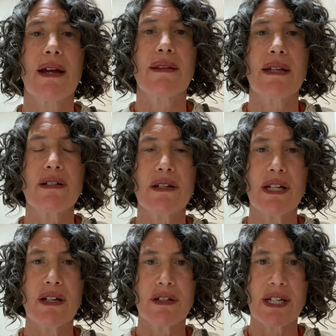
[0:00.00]
And then
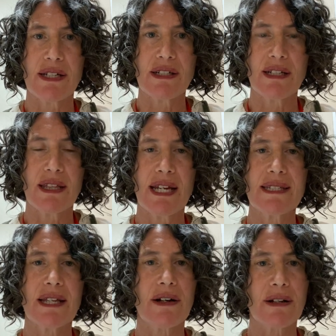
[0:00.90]
turning your attention to
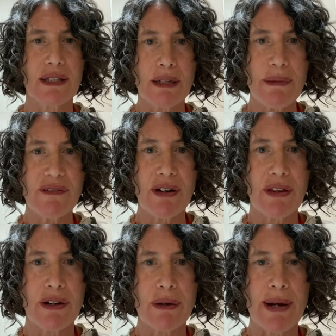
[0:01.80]
things that are a little bit
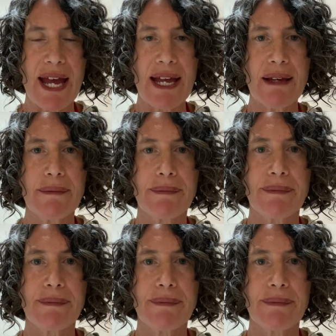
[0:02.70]
farther away.